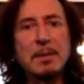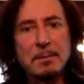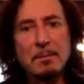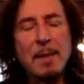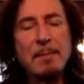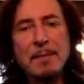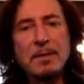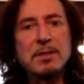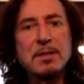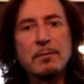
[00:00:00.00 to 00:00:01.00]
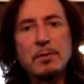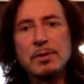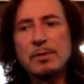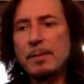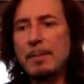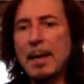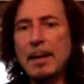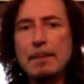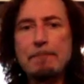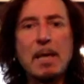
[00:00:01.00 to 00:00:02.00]
my band, the Steve Augeri
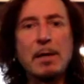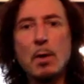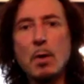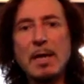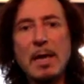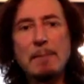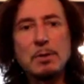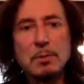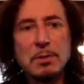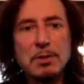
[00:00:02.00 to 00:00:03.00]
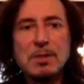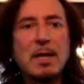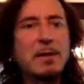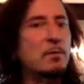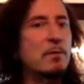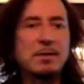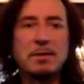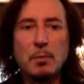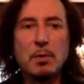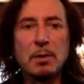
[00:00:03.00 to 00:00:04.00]
Band, and it all came to, just like the rest of
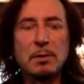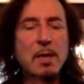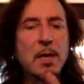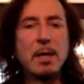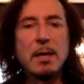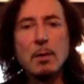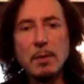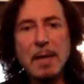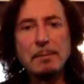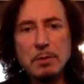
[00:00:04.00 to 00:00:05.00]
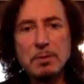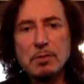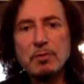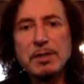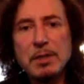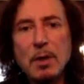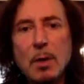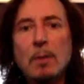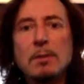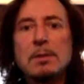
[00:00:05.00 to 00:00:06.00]
the world, it all came to a screeching halt.